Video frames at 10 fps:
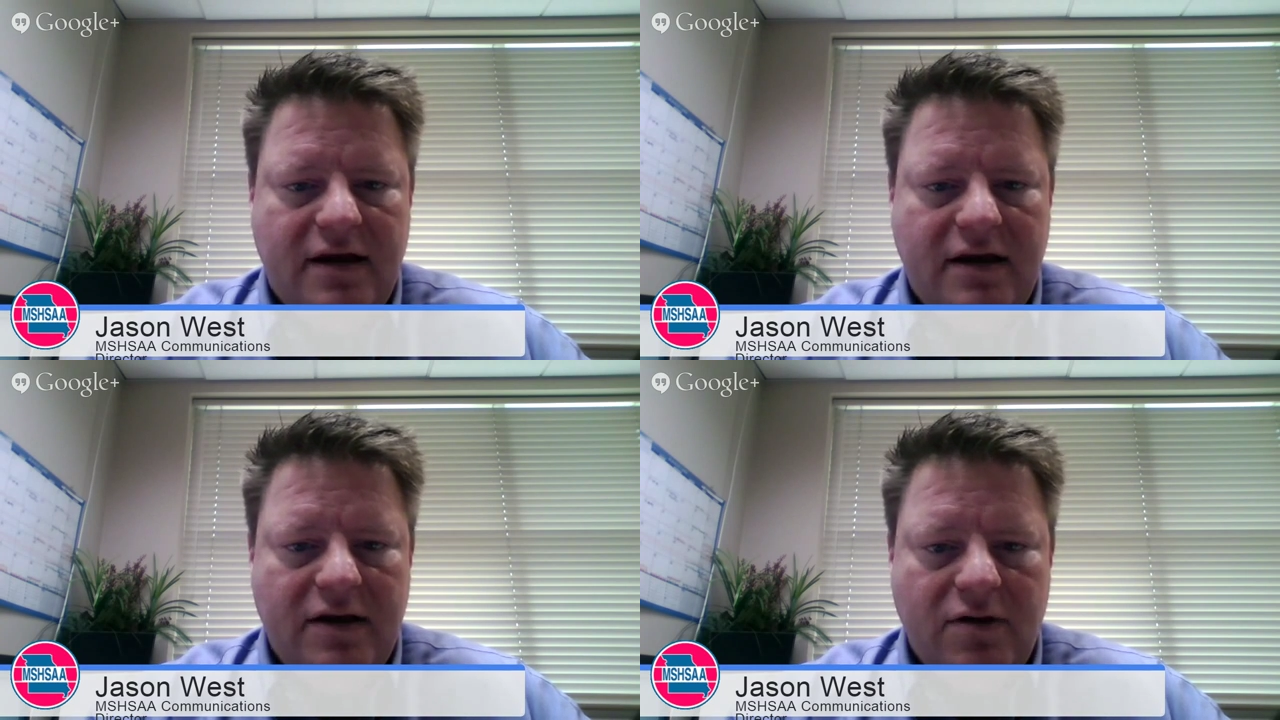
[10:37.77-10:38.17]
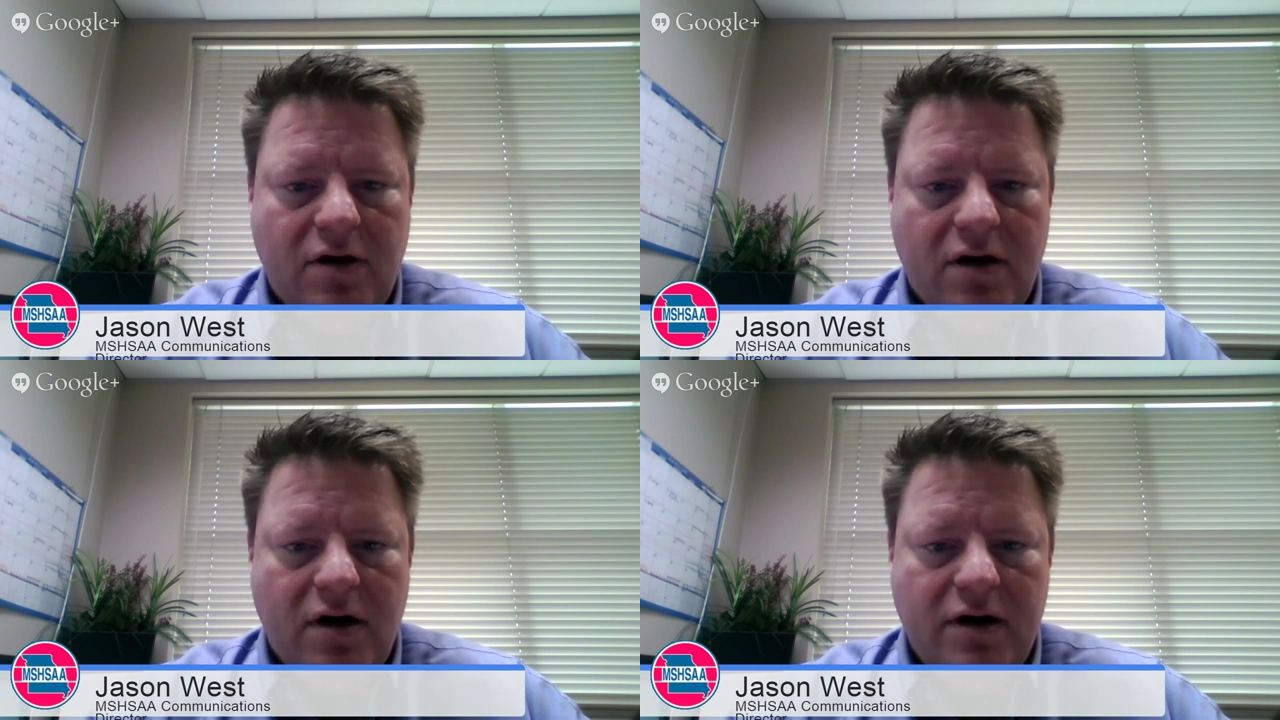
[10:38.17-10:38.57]

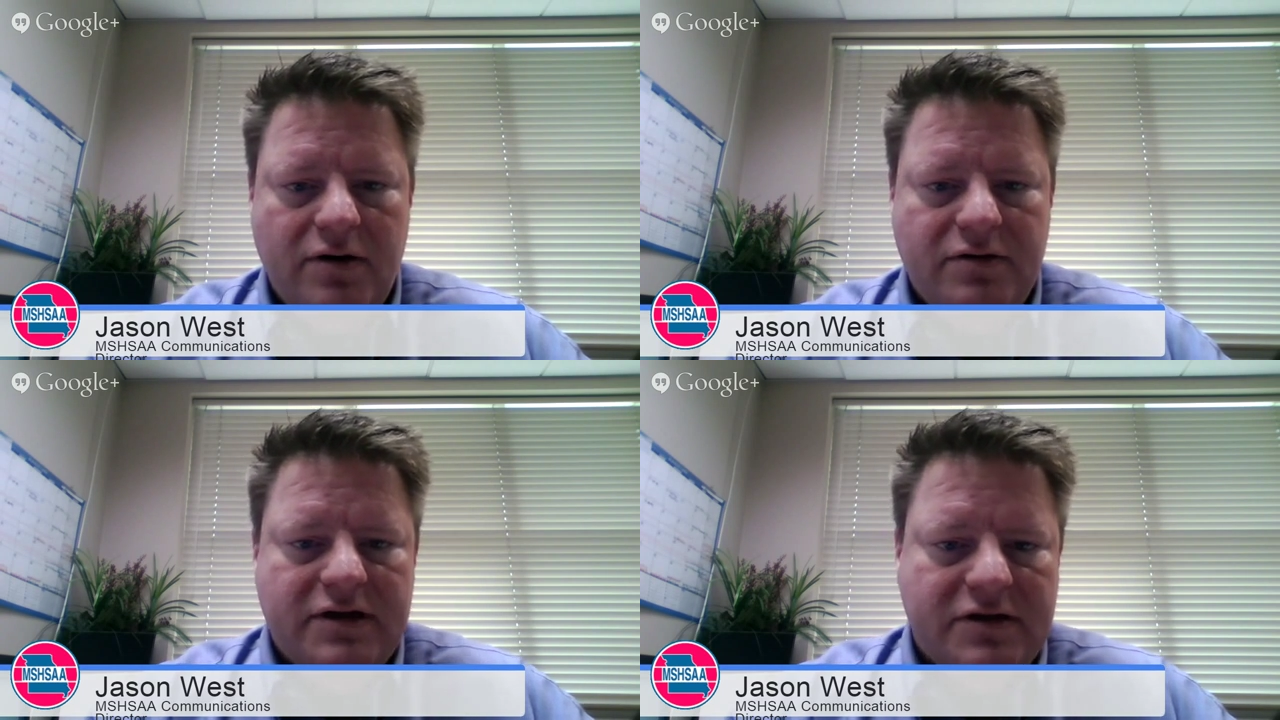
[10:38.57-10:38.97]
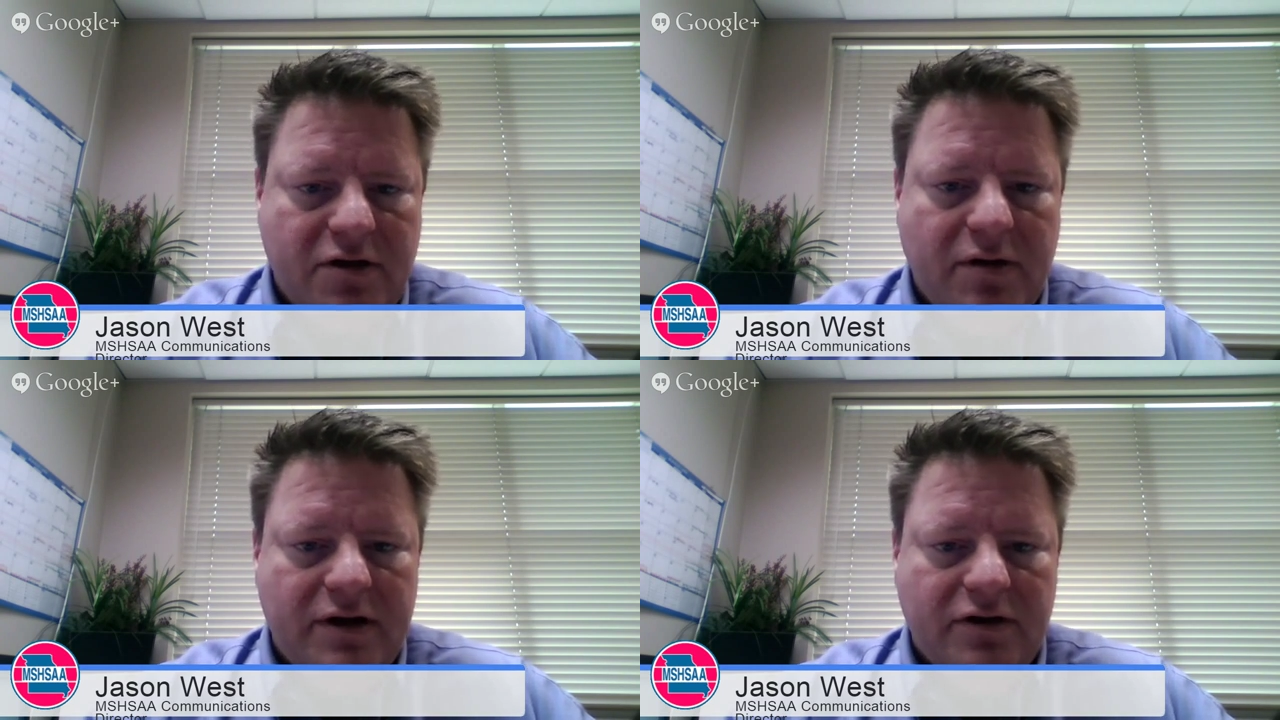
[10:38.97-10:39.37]
are you just
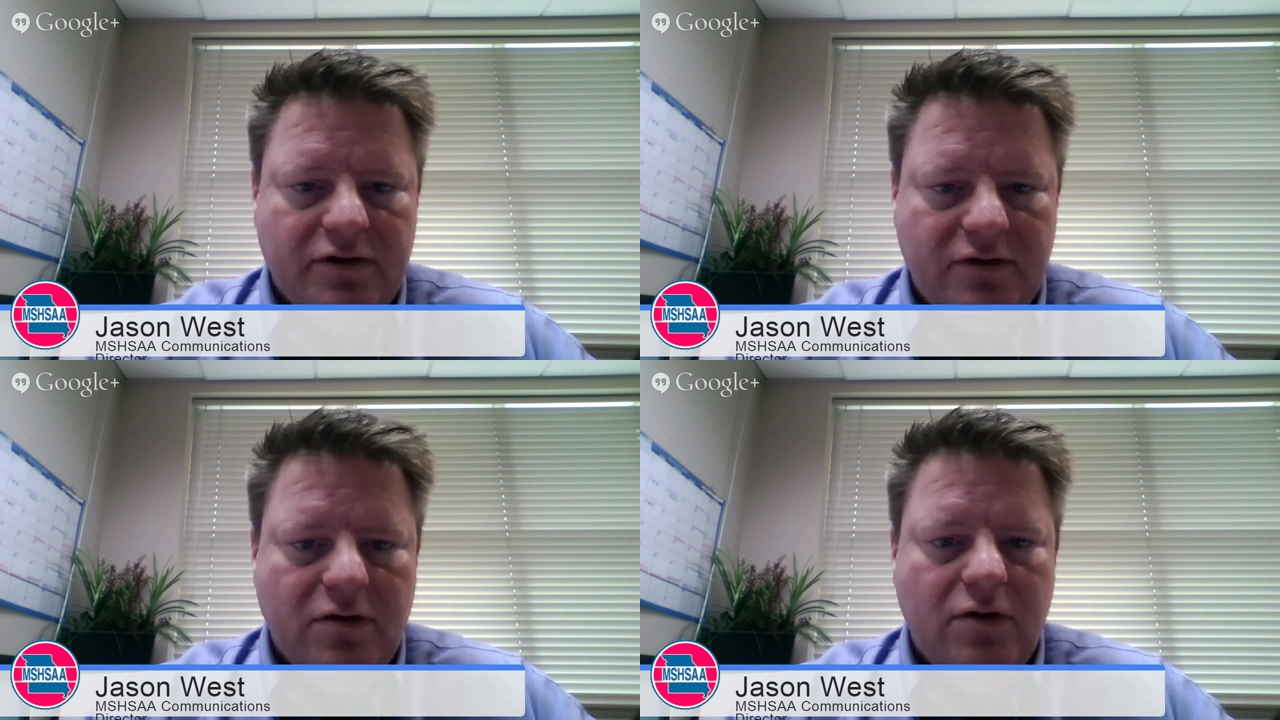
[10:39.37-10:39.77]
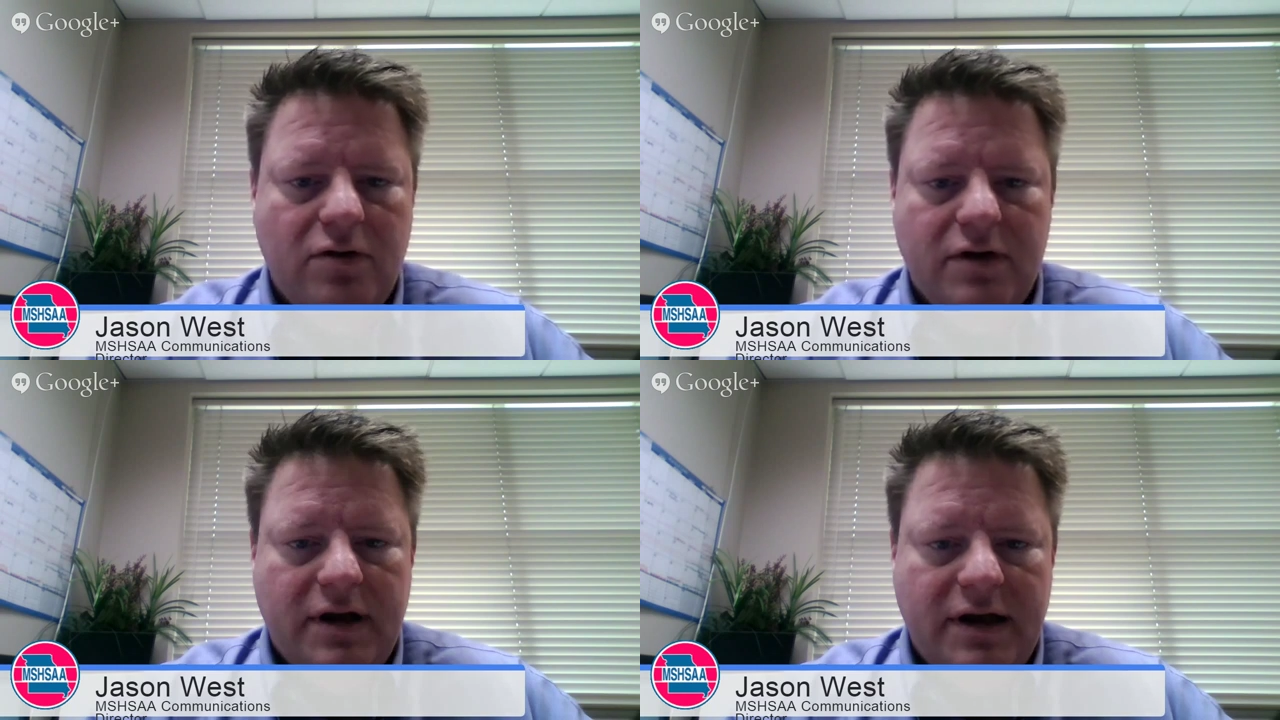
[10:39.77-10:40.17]
going to
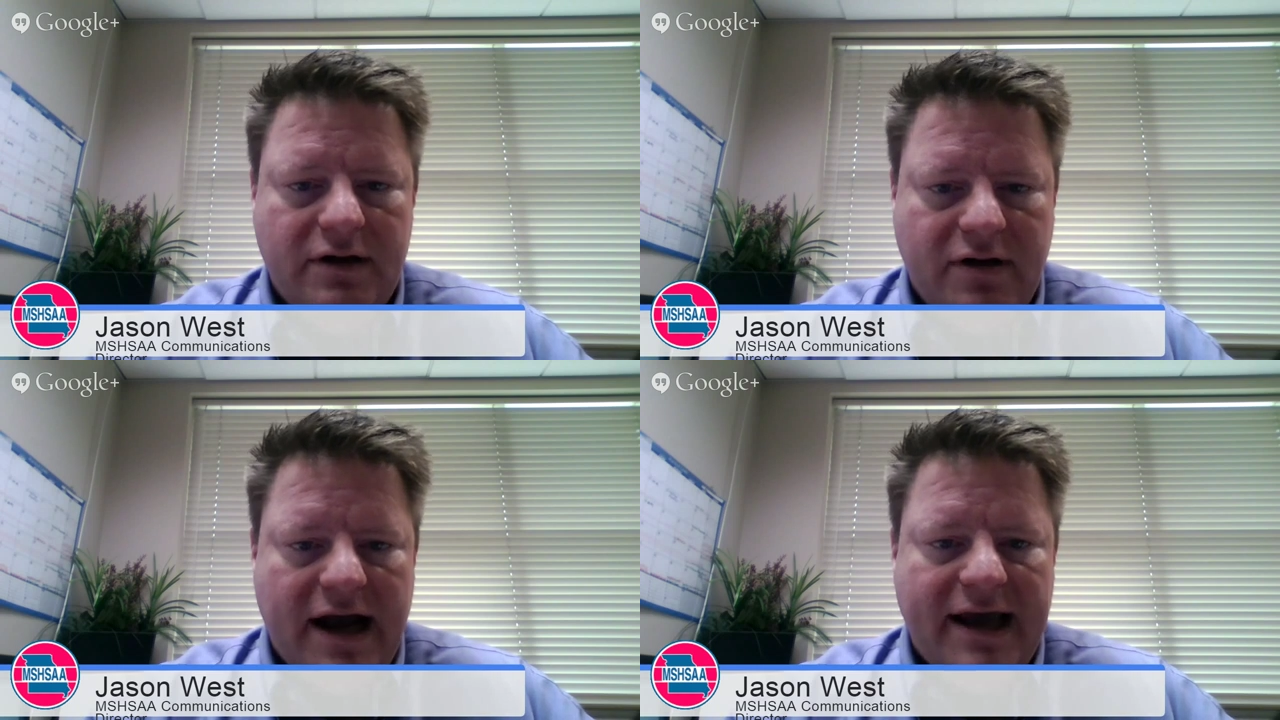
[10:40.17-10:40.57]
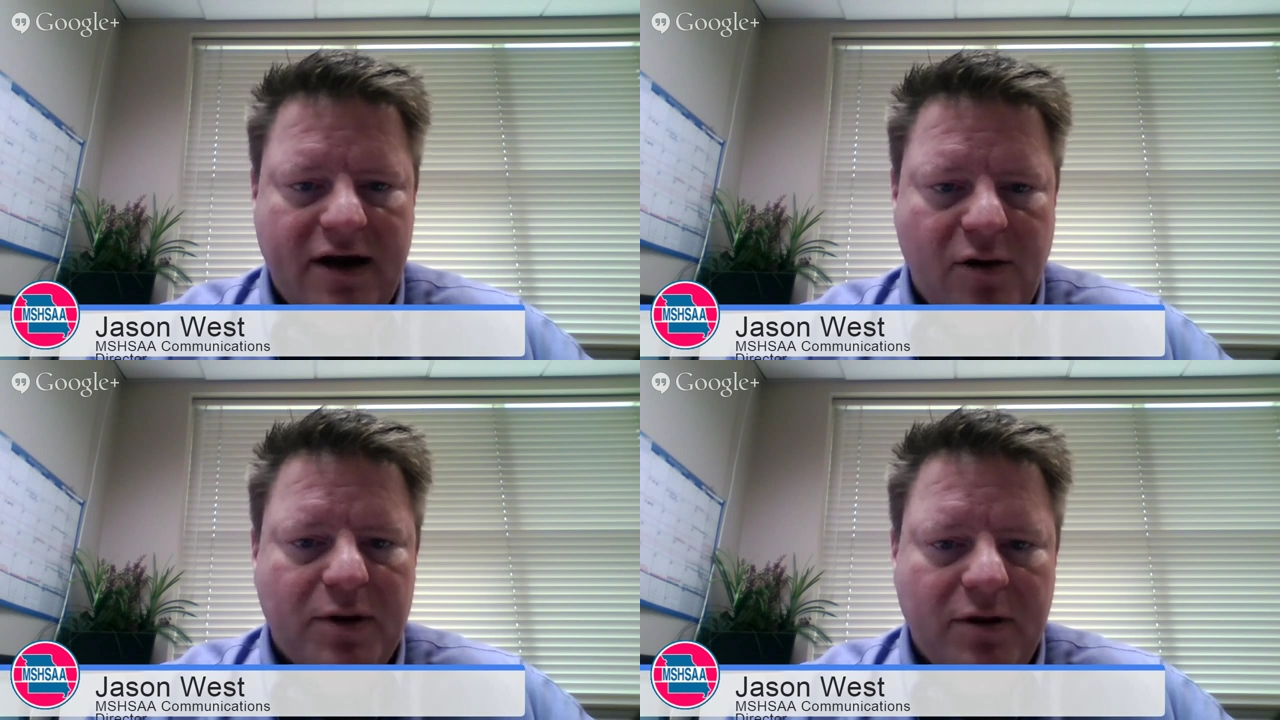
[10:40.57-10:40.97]
school and
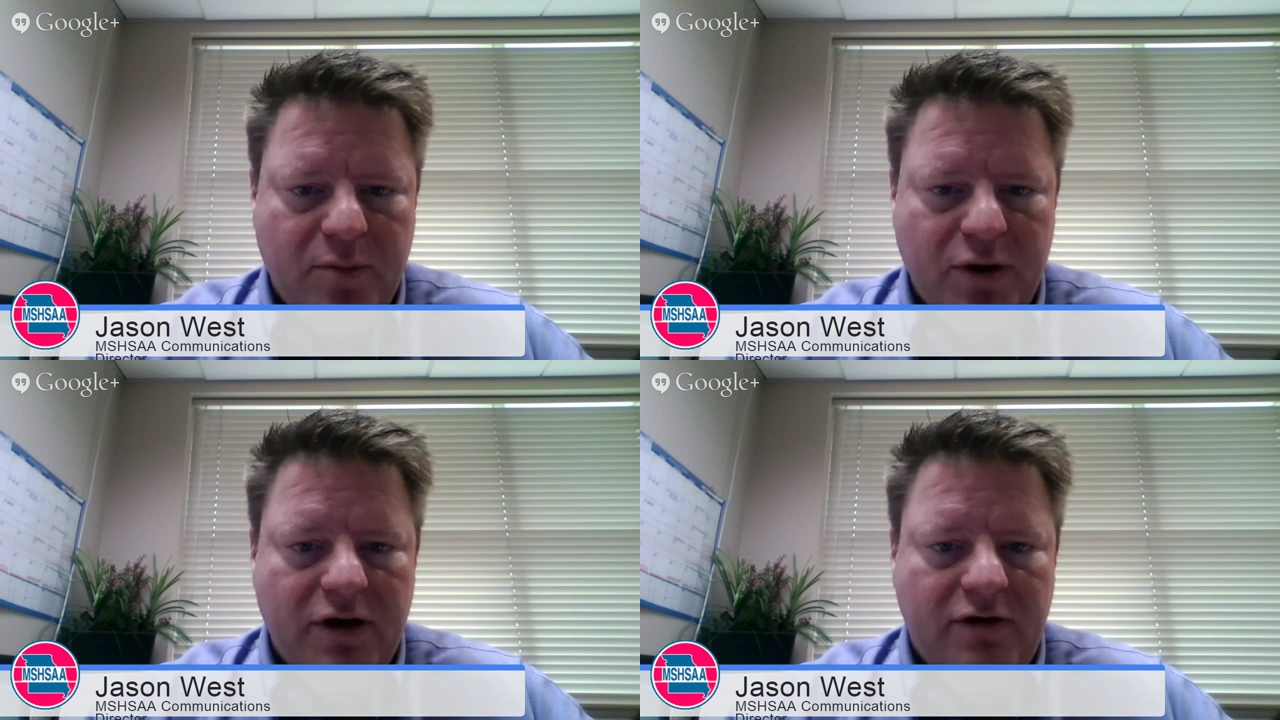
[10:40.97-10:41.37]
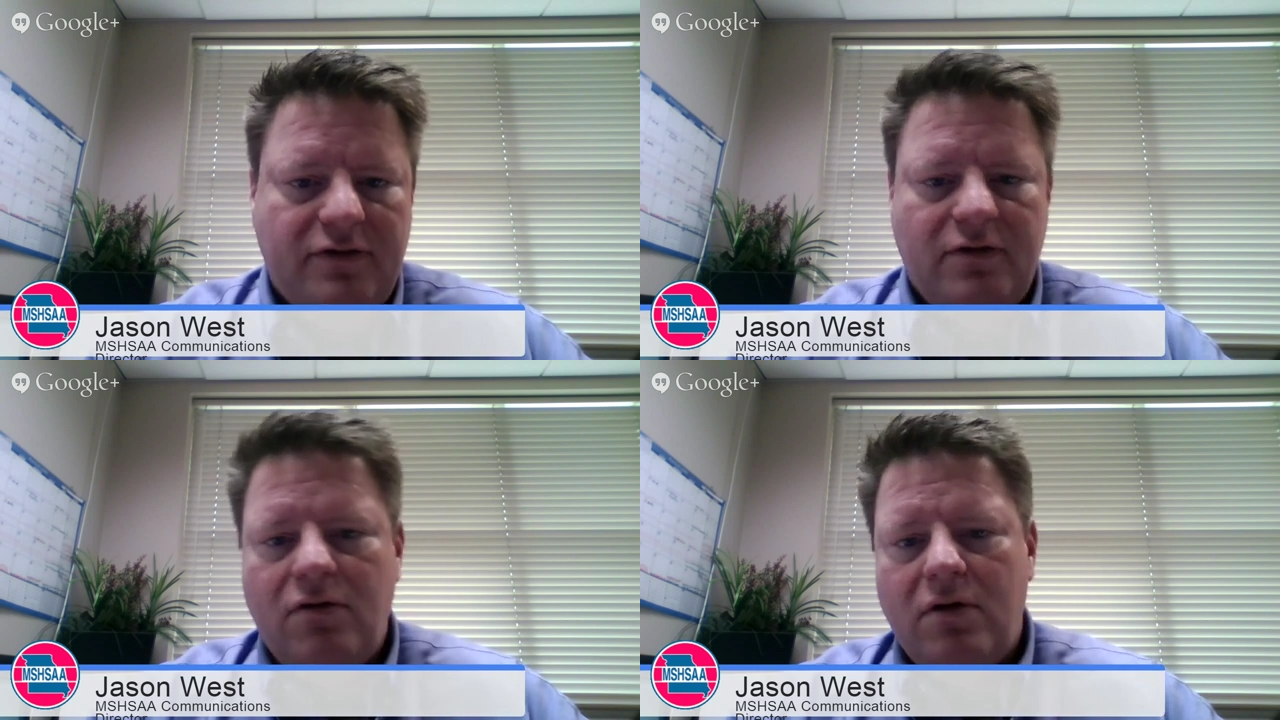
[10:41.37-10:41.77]
cracking open the
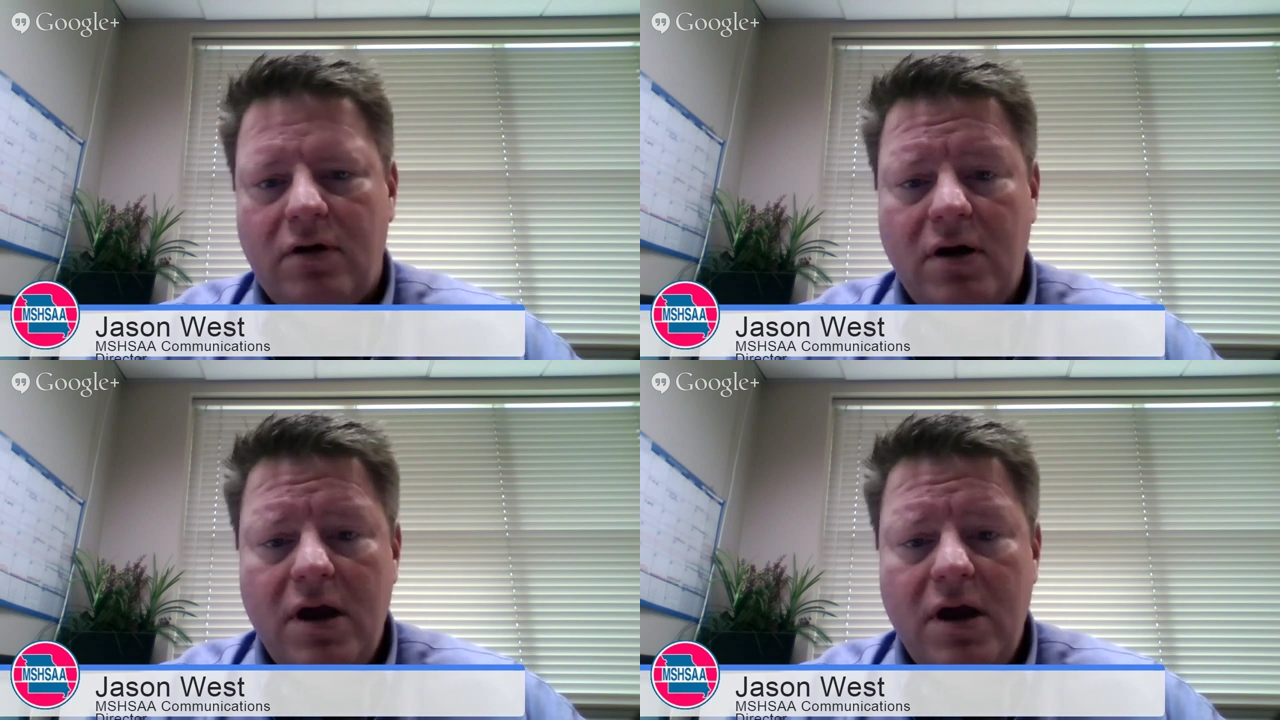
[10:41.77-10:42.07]
books, or